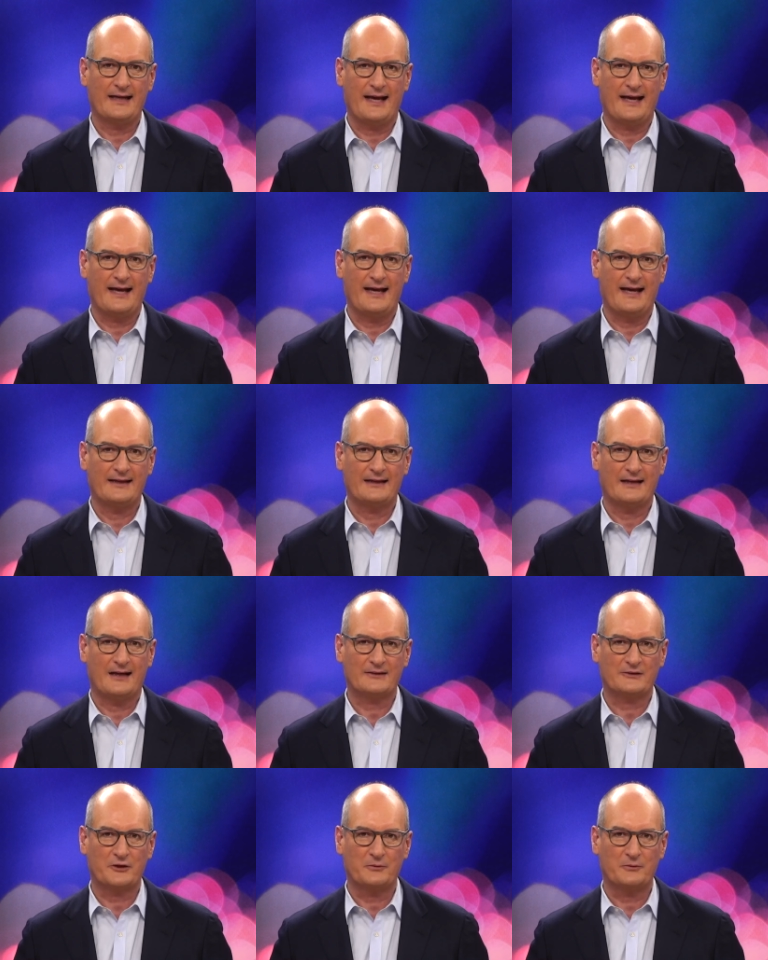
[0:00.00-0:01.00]
and
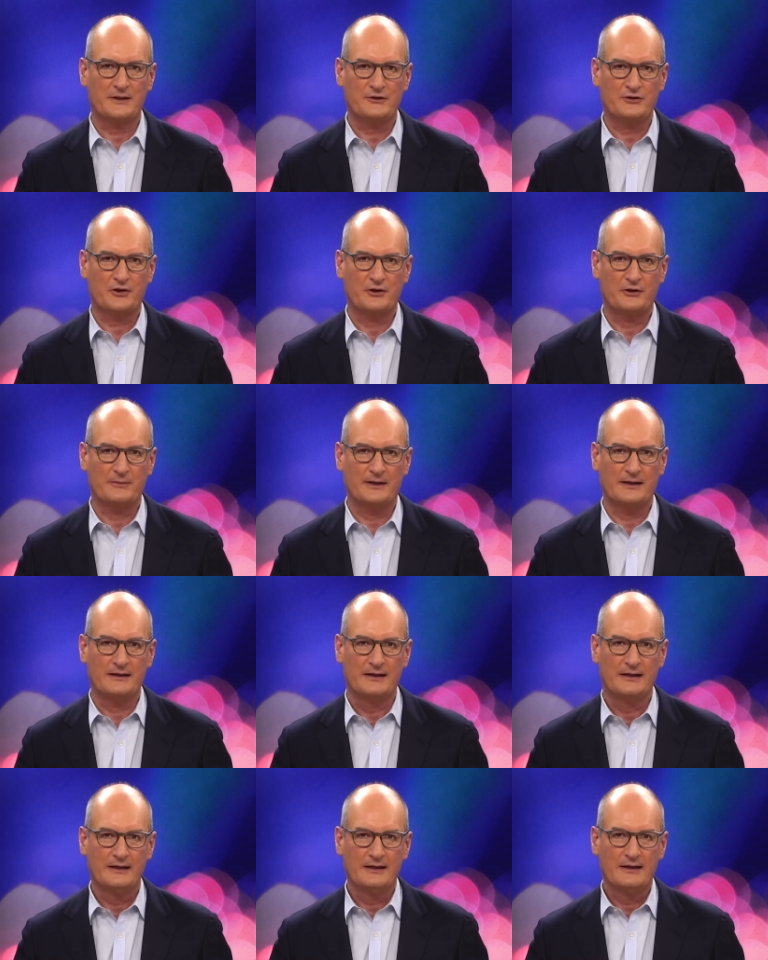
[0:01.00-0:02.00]
I thought we'd zoom
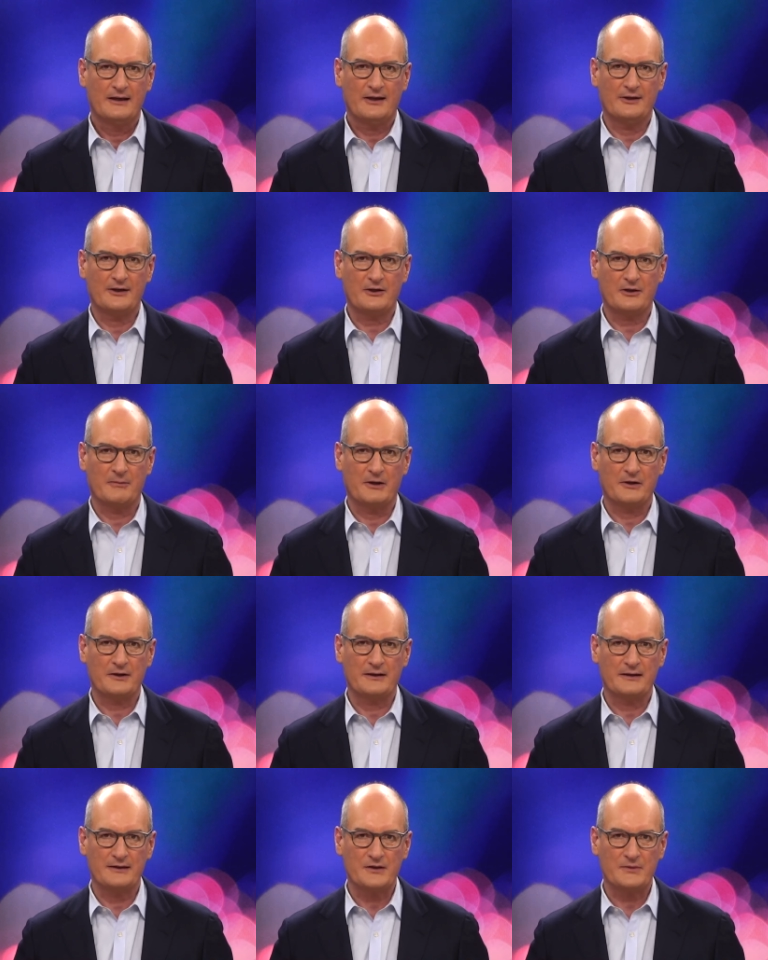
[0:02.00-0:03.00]
in on the
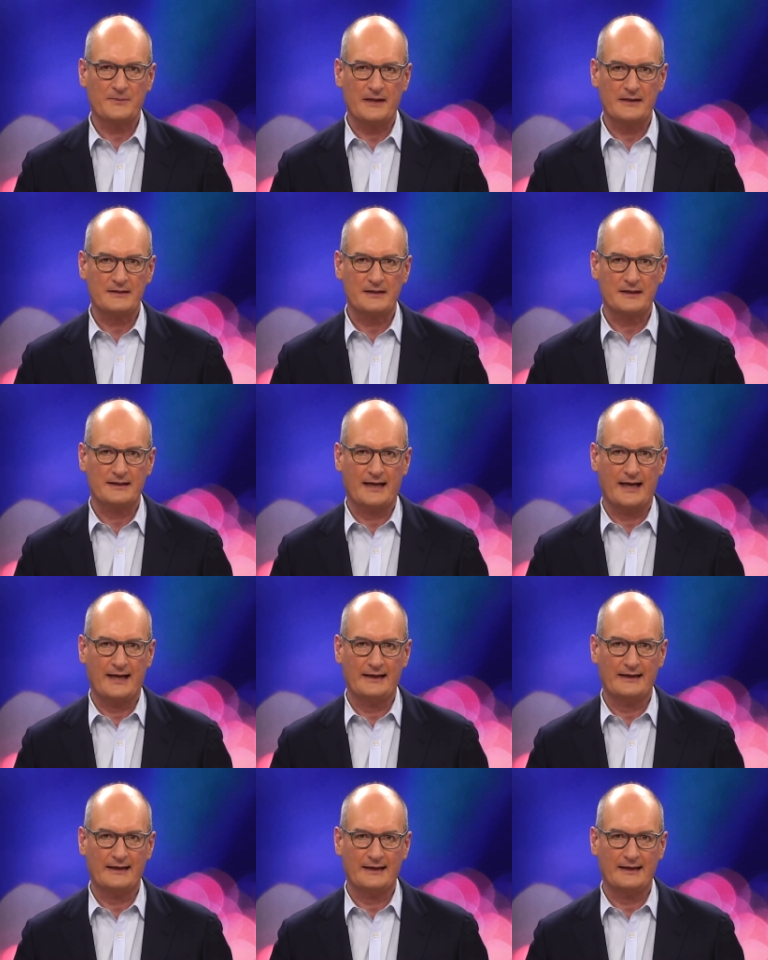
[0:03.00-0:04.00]
commodity space
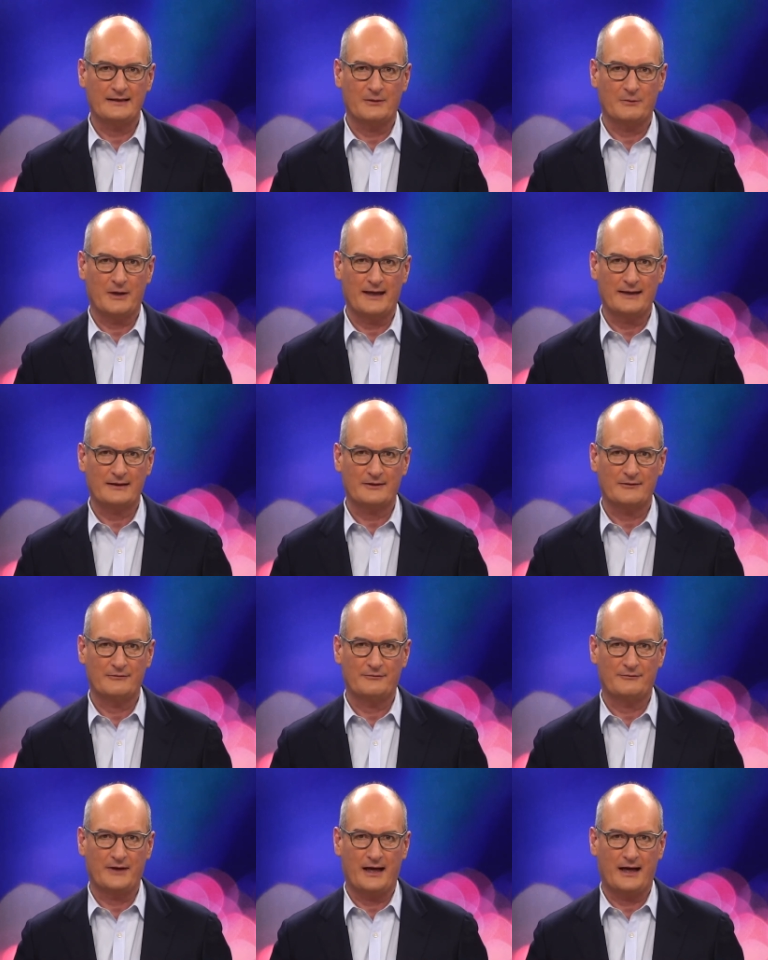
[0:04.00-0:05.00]
today in the wake
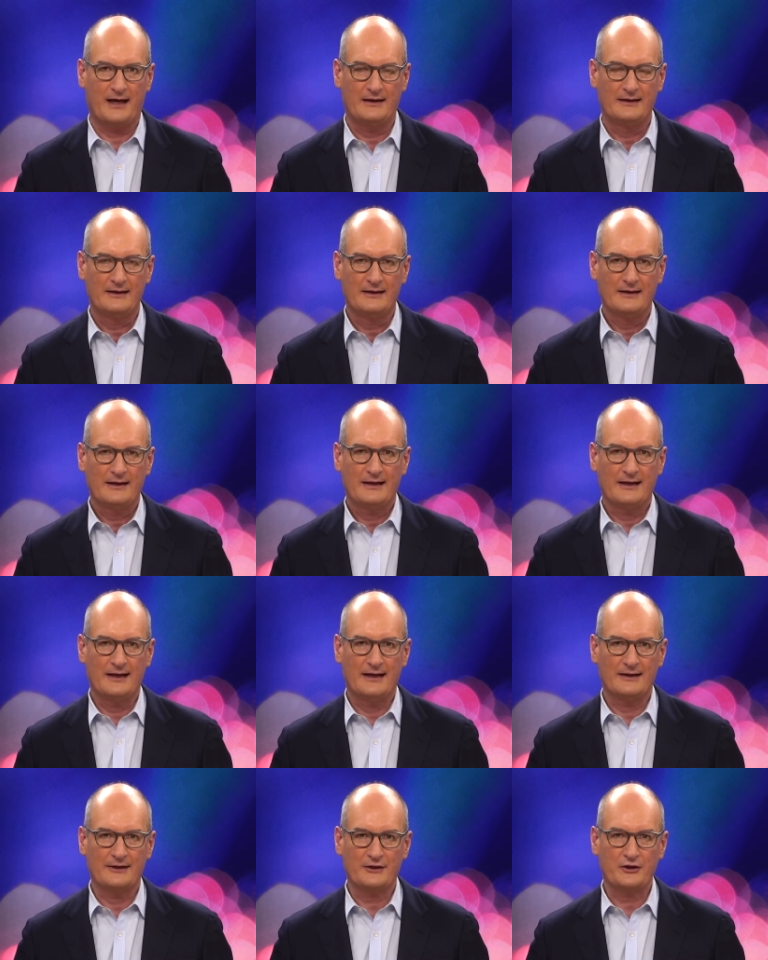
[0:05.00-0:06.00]
of
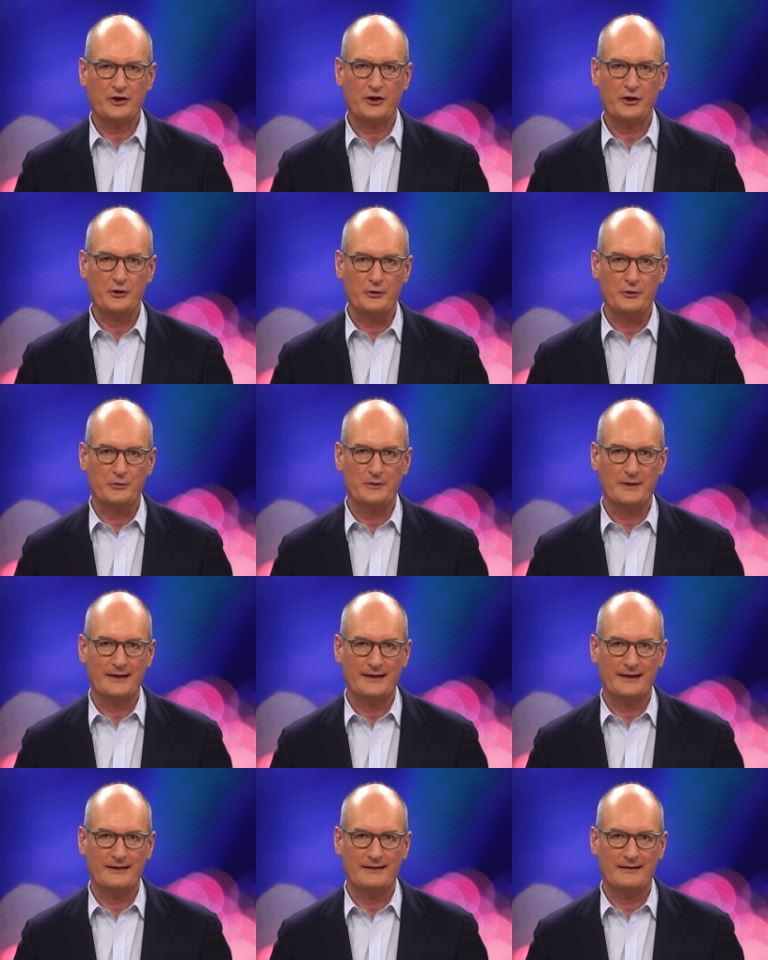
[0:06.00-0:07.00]
the coup
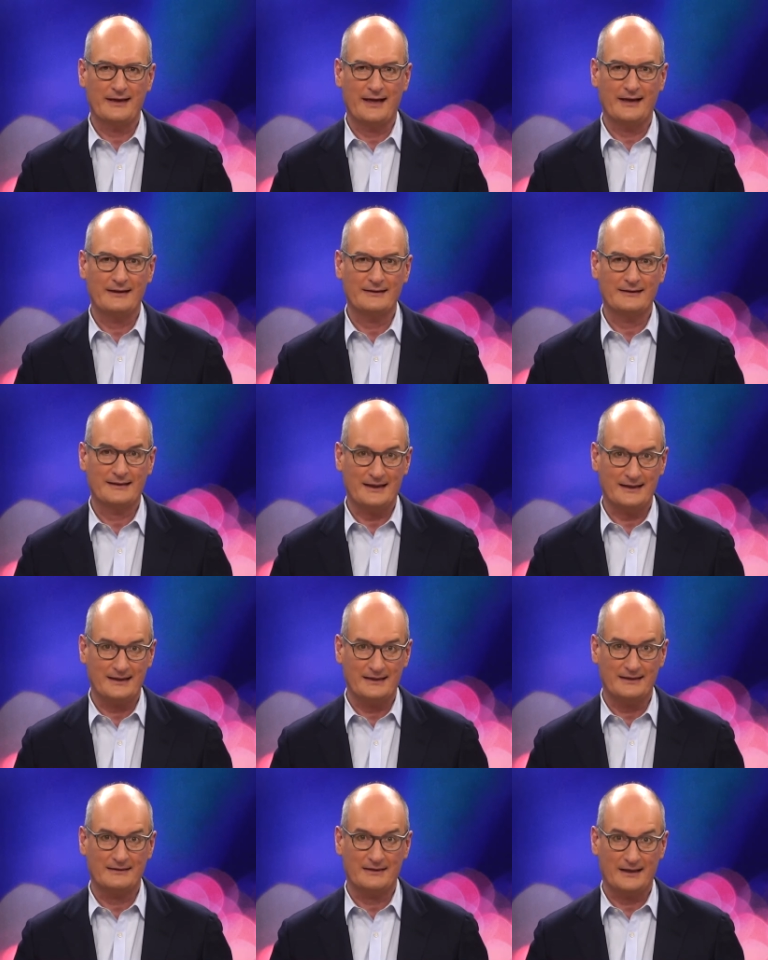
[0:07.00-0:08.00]
in
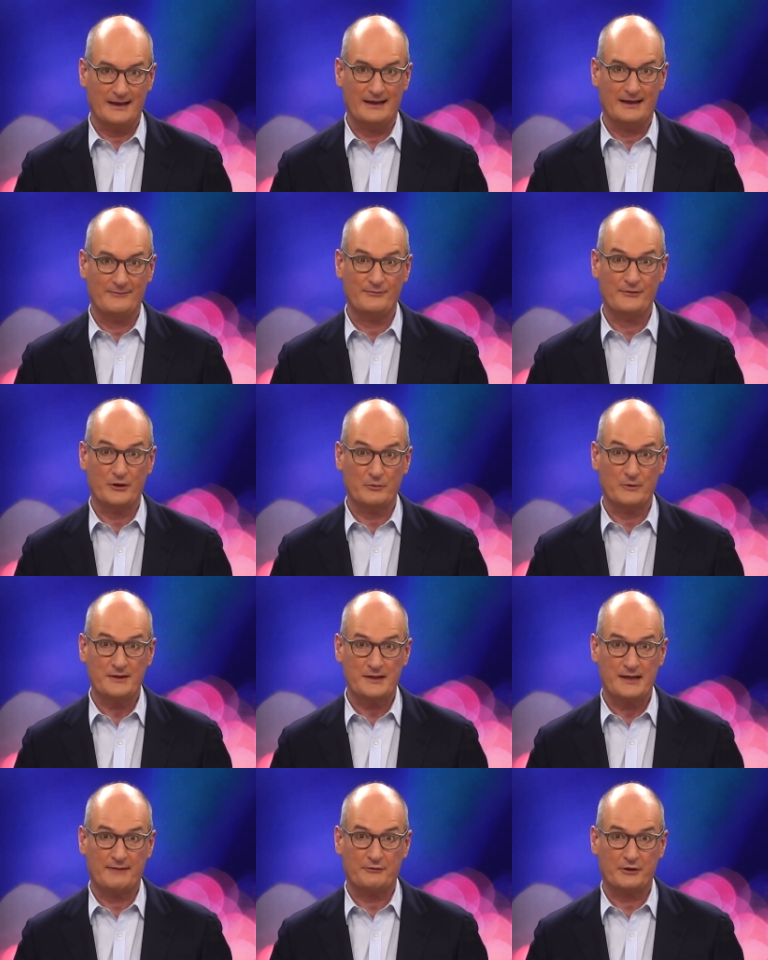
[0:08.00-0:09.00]
Guinea. The
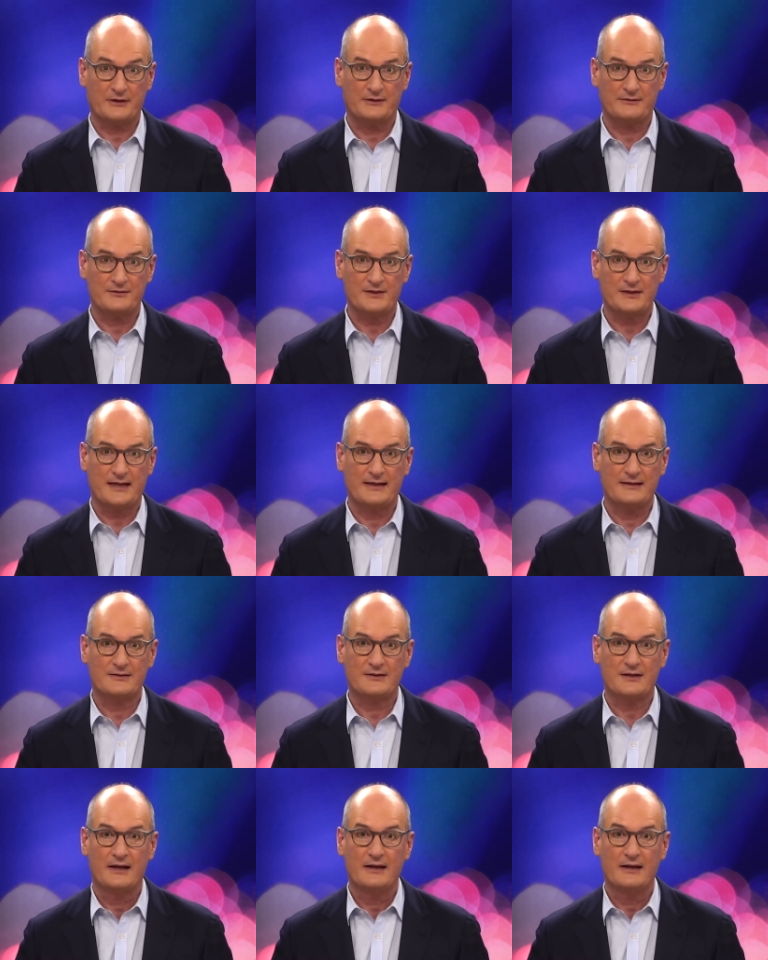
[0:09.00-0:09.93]
West African states'